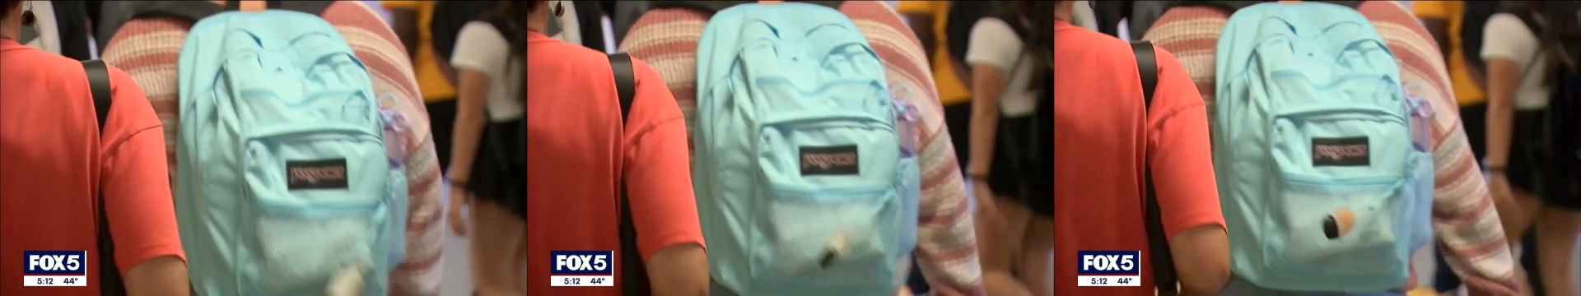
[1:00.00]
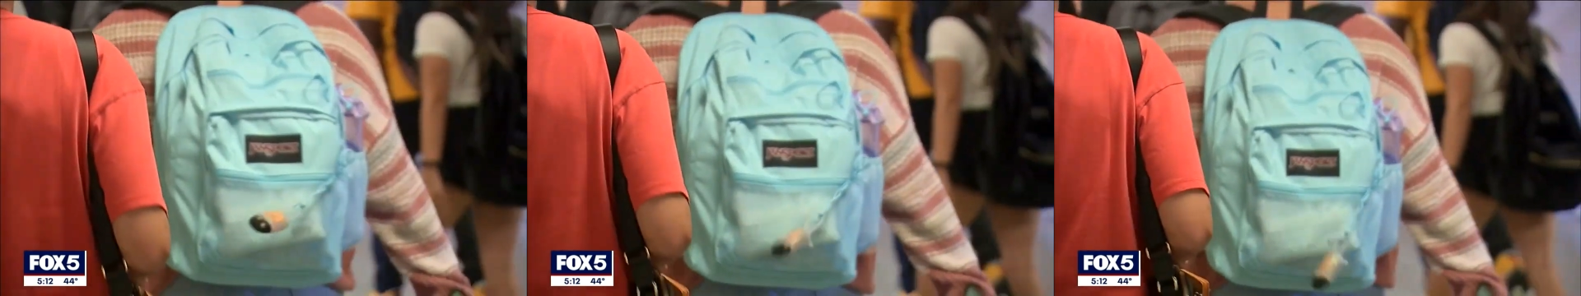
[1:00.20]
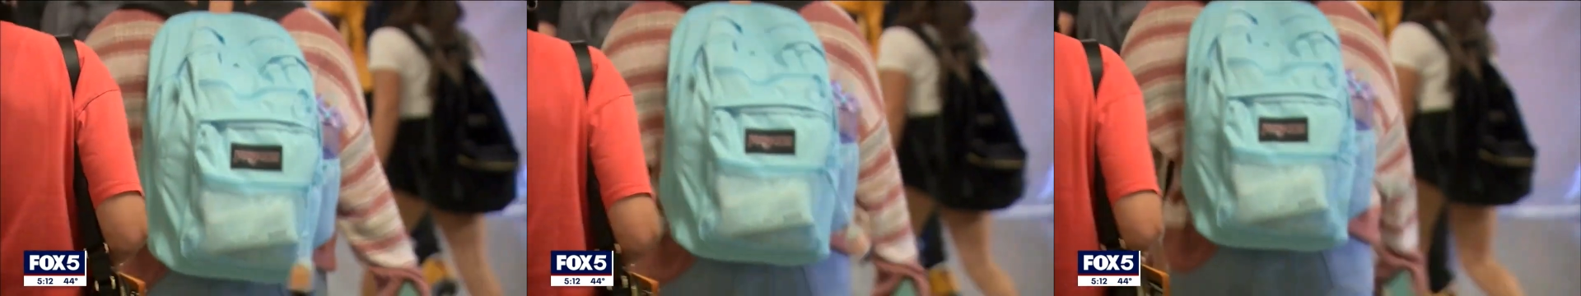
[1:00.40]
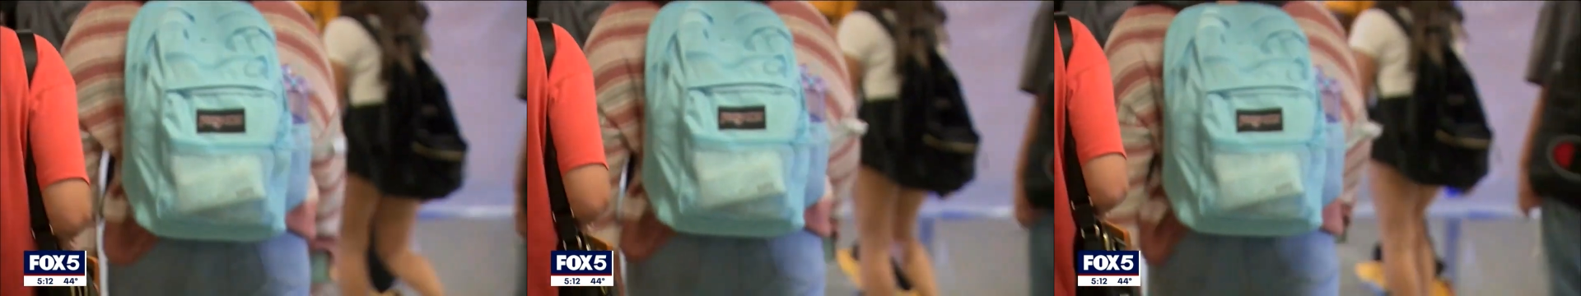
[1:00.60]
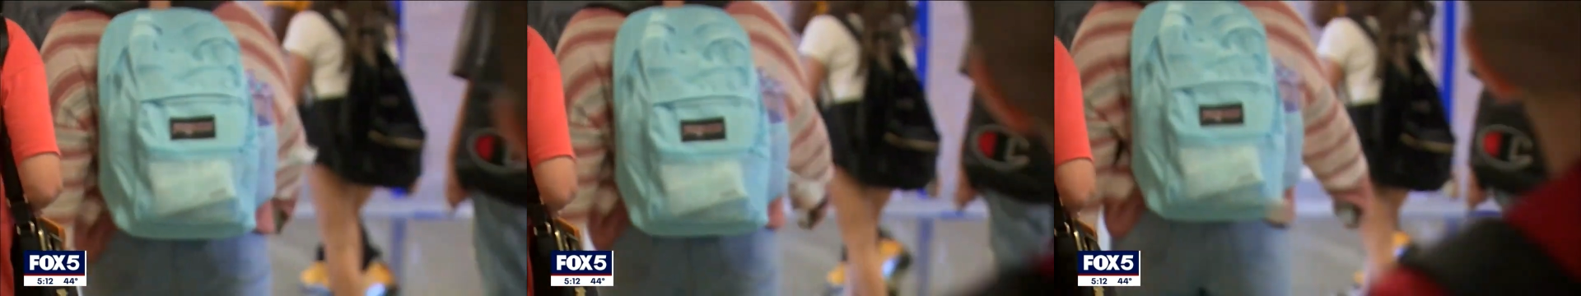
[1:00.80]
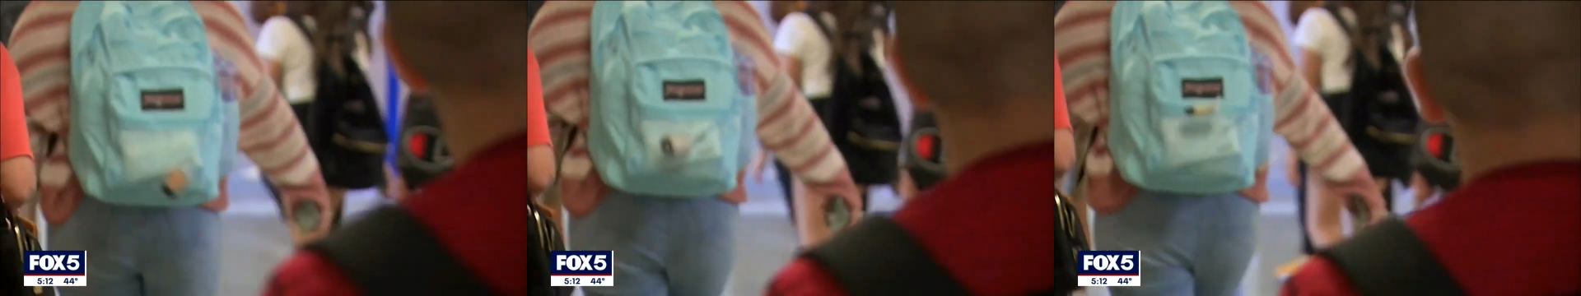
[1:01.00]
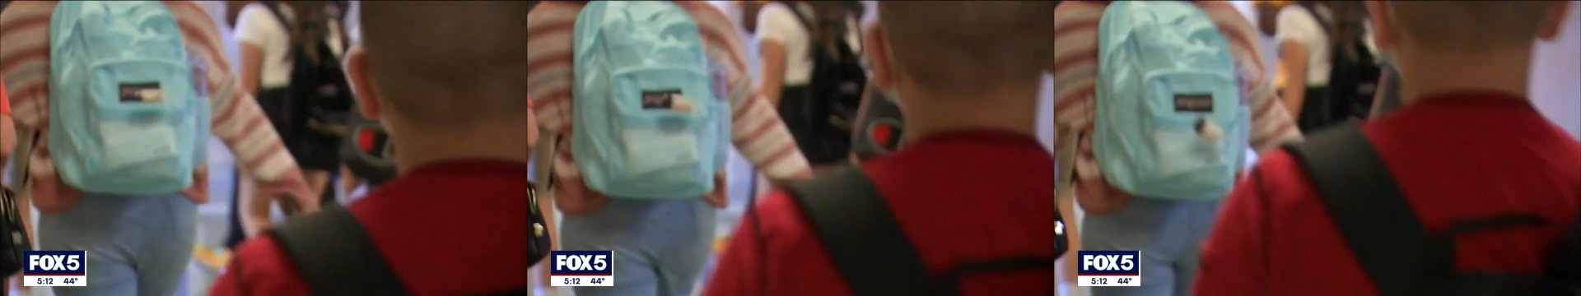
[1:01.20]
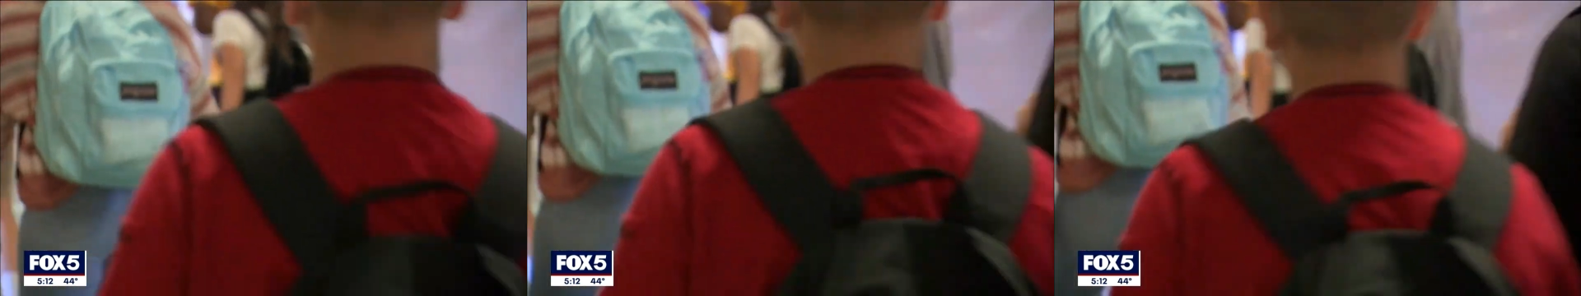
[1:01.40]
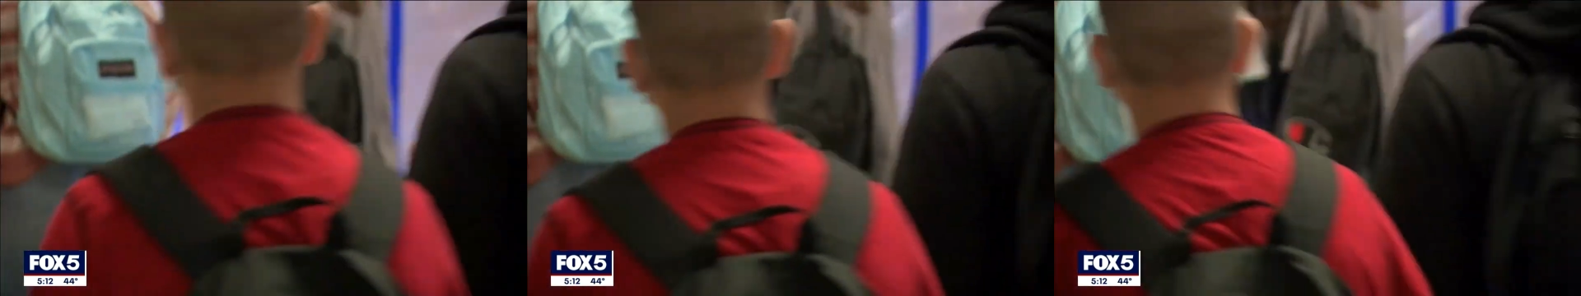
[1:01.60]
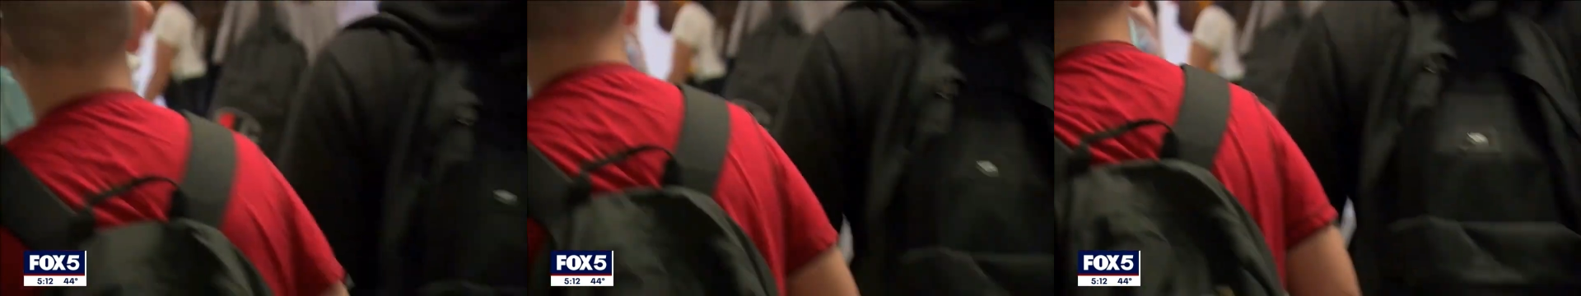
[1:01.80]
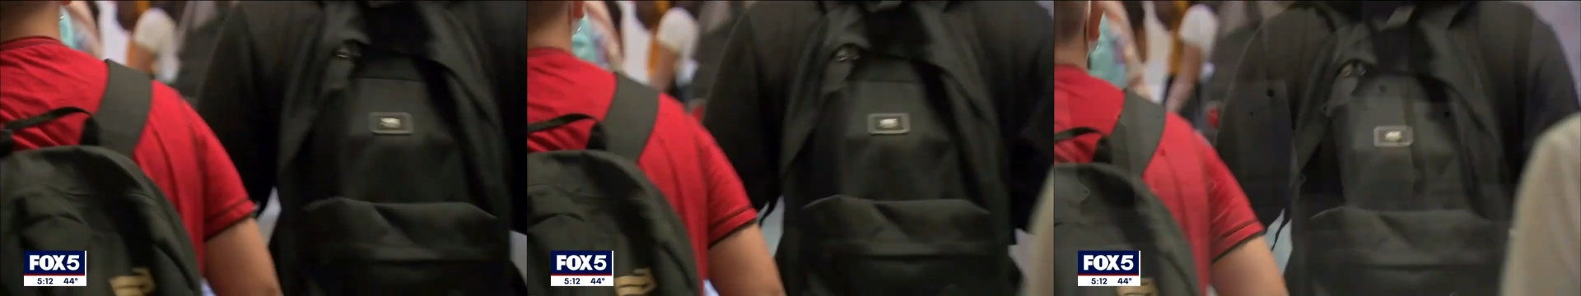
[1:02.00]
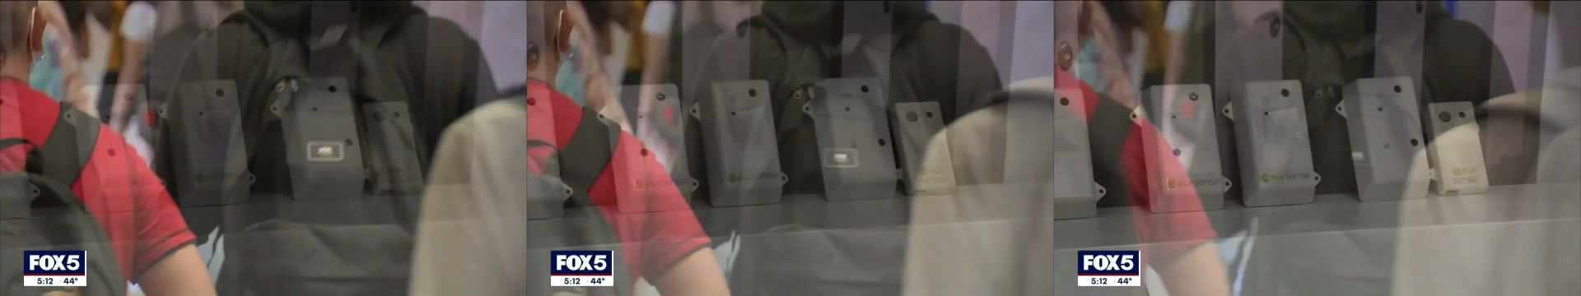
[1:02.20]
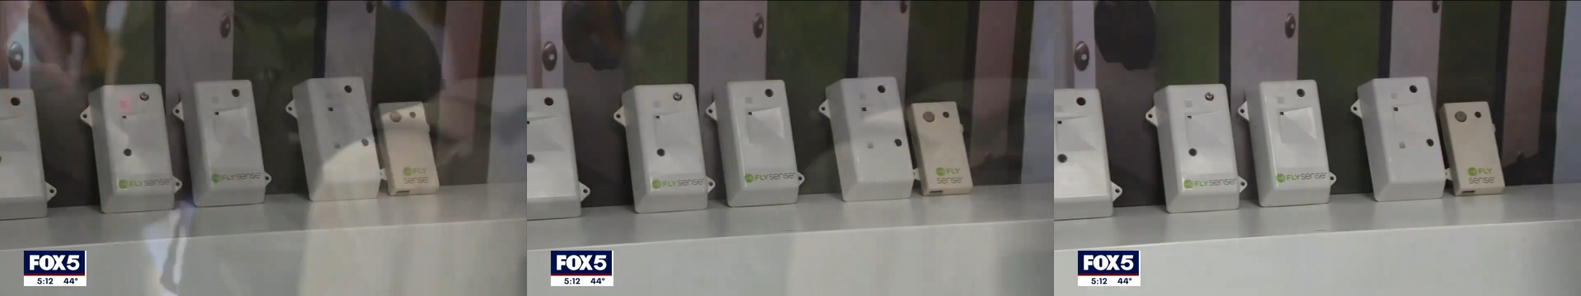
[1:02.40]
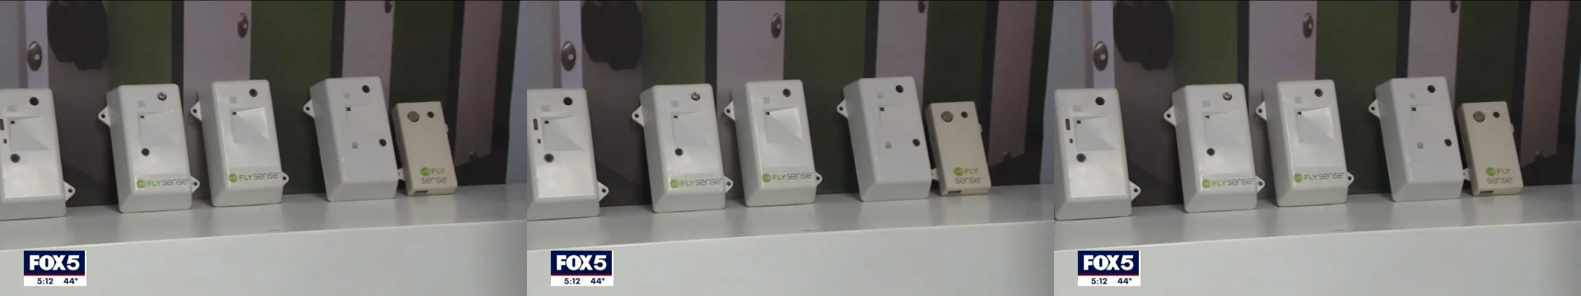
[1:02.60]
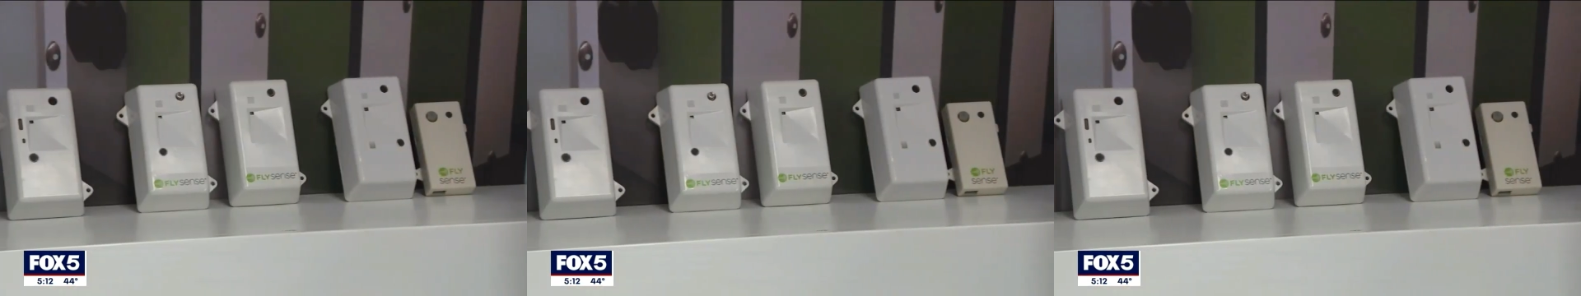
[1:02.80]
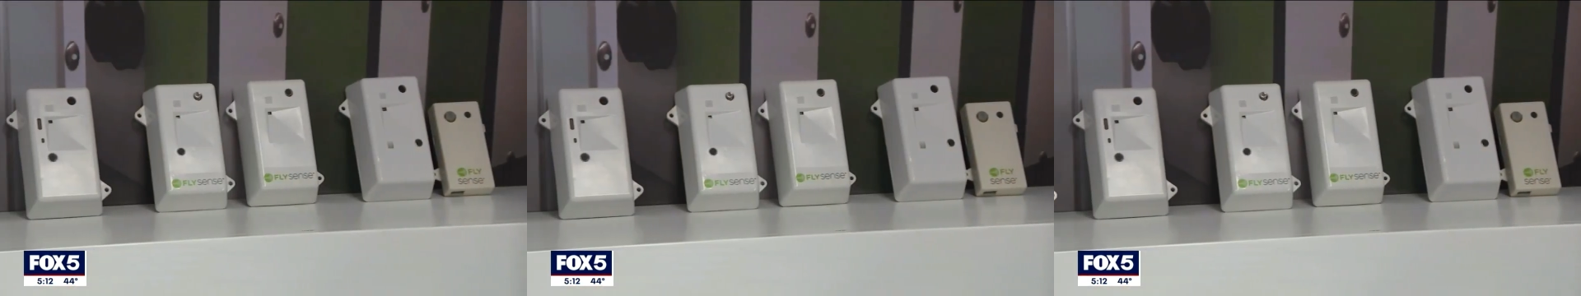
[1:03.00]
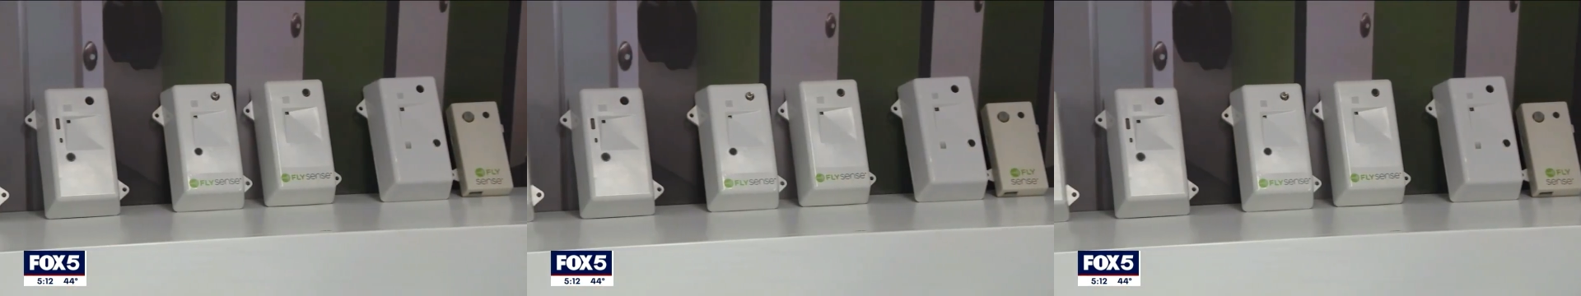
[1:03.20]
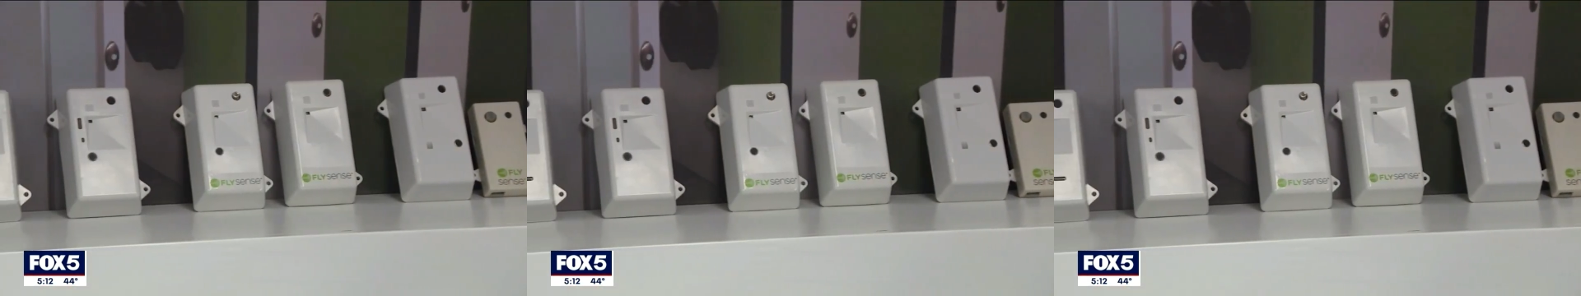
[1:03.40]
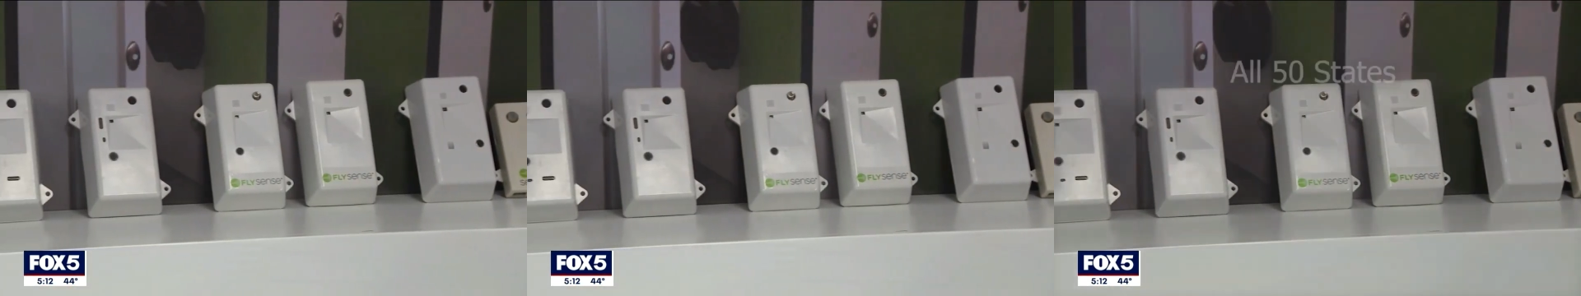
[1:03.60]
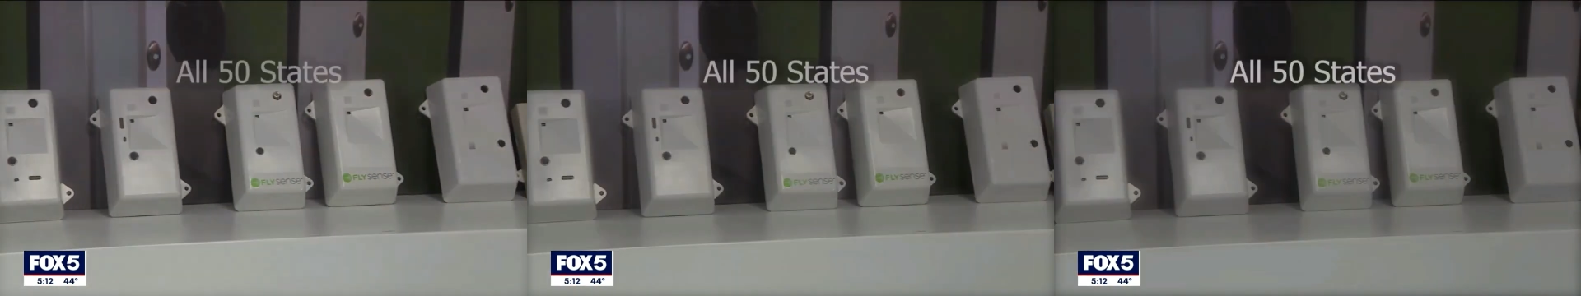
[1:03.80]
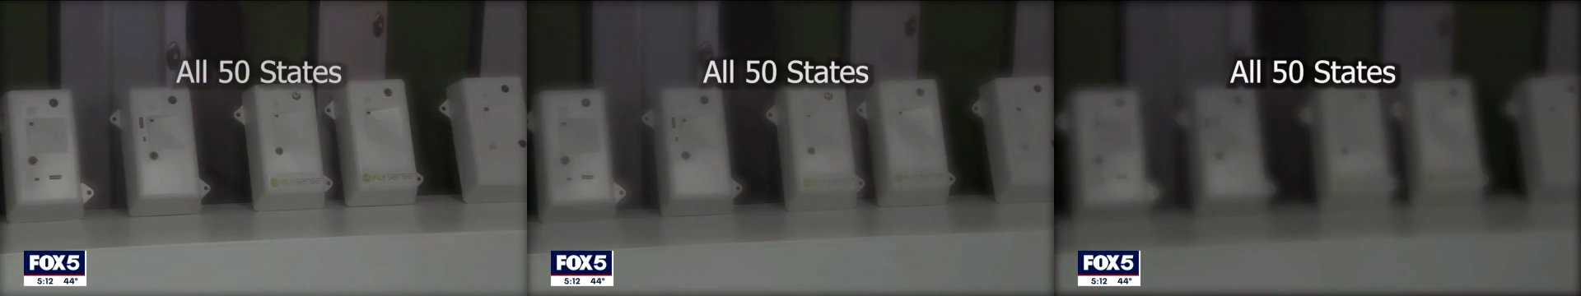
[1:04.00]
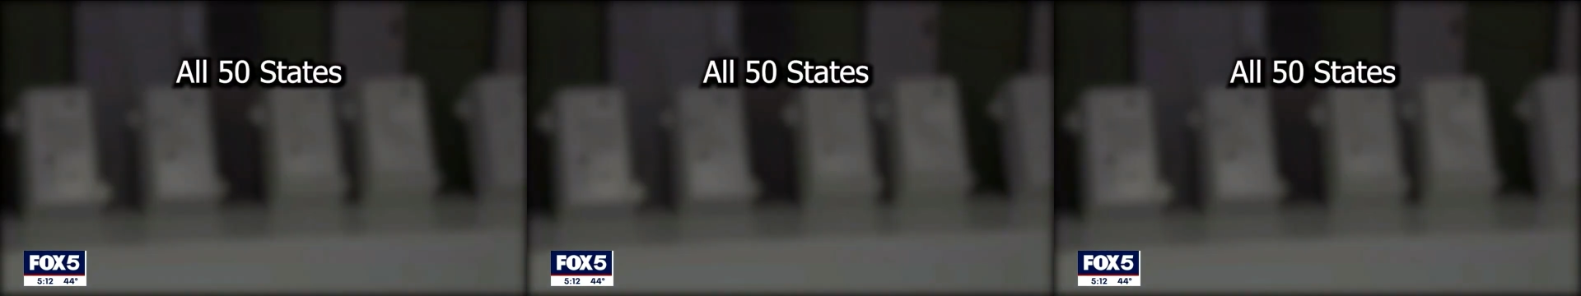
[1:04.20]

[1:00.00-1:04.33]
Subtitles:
No face is visible, so there are no lips to read.